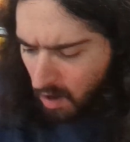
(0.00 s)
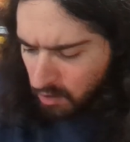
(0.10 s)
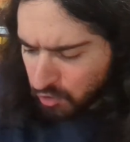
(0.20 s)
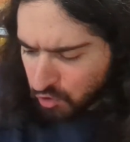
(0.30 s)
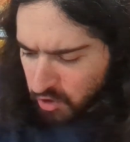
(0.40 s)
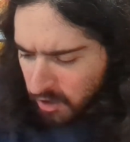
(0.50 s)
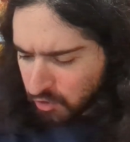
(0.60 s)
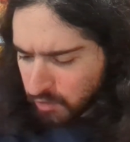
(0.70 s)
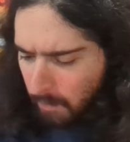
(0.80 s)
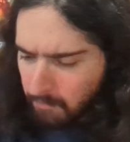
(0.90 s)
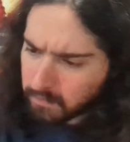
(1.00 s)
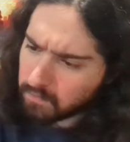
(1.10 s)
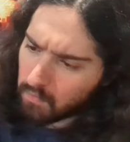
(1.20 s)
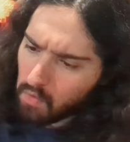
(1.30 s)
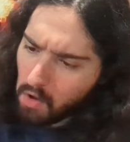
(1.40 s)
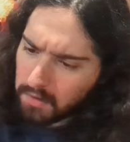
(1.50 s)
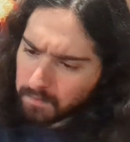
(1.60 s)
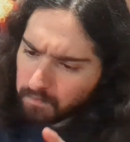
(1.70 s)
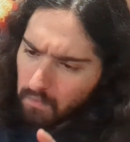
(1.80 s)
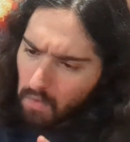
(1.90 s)
It says
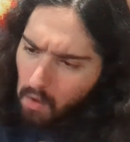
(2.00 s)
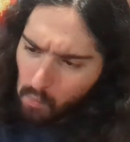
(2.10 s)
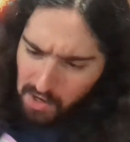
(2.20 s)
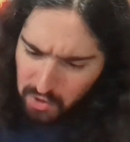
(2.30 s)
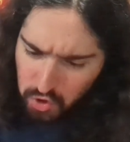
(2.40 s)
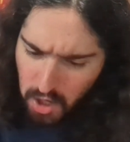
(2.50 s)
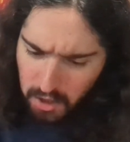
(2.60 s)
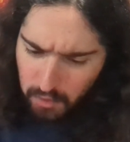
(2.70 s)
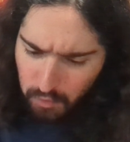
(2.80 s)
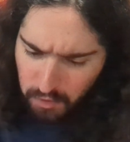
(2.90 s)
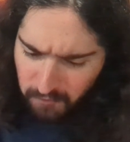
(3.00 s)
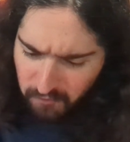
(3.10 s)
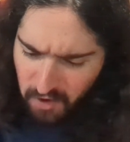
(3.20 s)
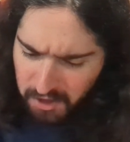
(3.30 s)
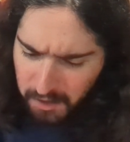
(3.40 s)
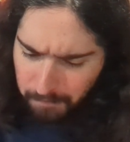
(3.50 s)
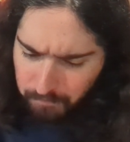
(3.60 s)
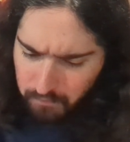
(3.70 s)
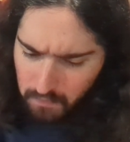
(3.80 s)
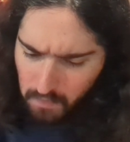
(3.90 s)
white chocolate with confetti.
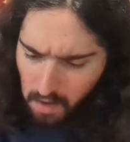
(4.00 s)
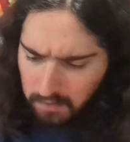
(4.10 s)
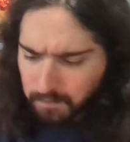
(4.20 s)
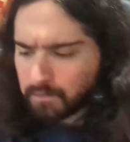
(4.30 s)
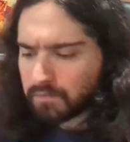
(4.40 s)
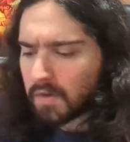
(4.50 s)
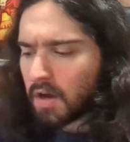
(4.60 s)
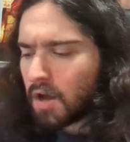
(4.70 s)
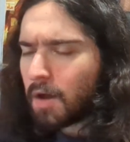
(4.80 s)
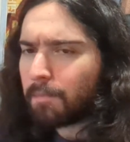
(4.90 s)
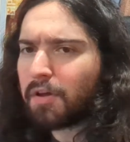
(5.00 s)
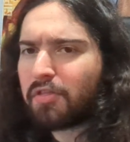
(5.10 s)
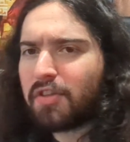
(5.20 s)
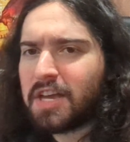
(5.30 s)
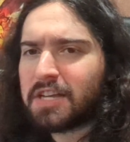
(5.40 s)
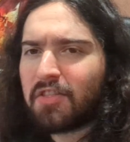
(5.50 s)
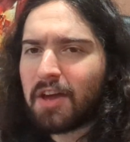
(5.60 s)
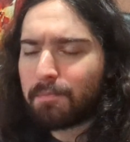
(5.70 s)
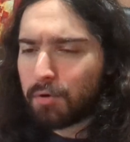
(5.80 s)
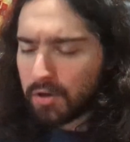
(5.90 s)
But
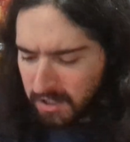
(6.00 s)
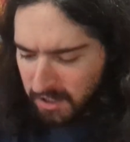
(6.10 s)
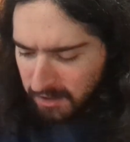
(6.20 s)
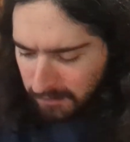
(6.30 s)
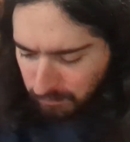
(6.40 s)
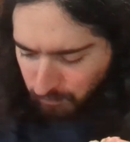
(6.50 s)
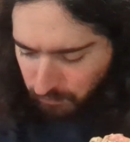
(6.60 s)
they put in,